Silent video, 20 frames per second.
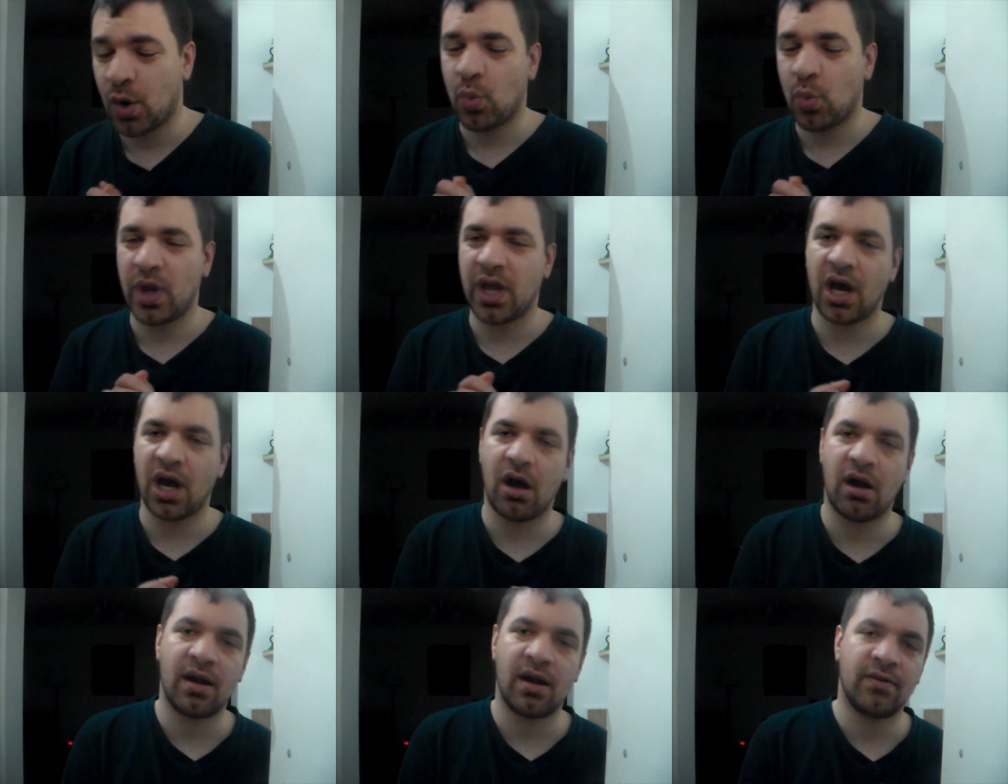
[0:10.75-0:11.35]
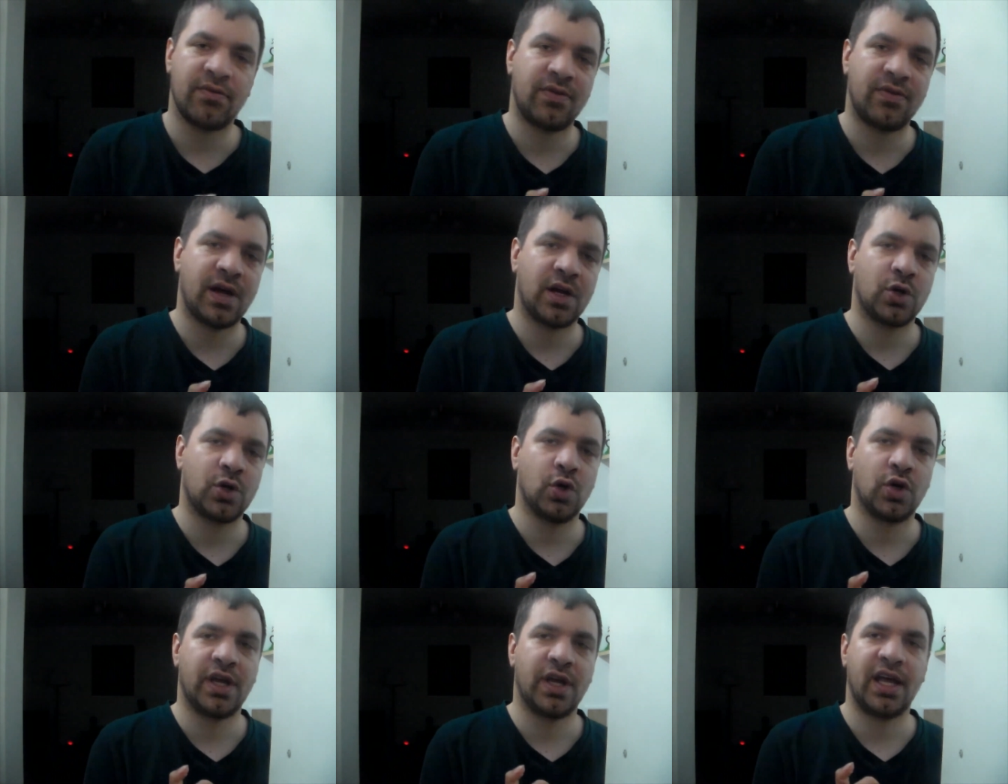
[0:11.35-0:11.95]
we are in
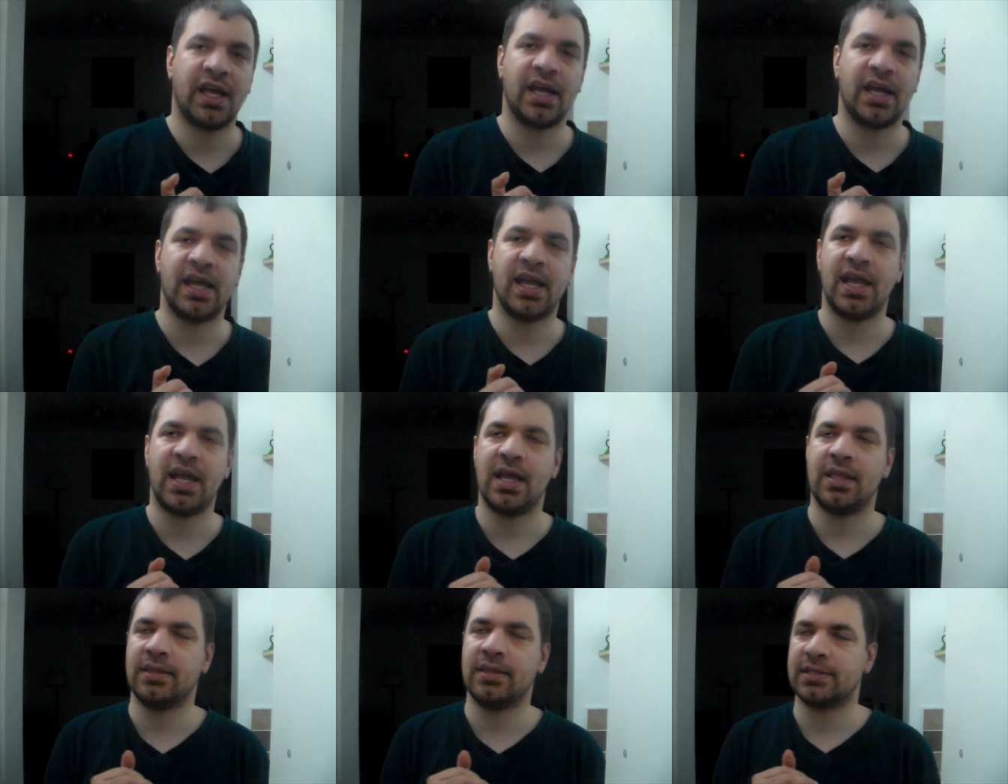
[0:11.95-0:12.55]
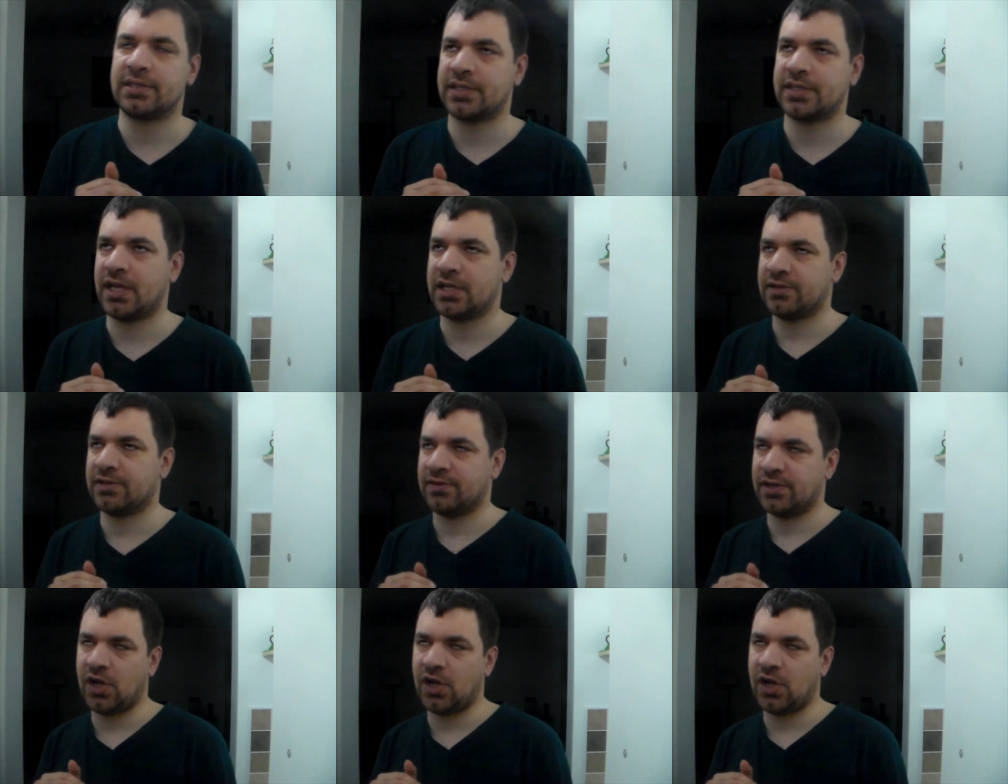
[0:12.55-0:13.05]
fact cooking in the state of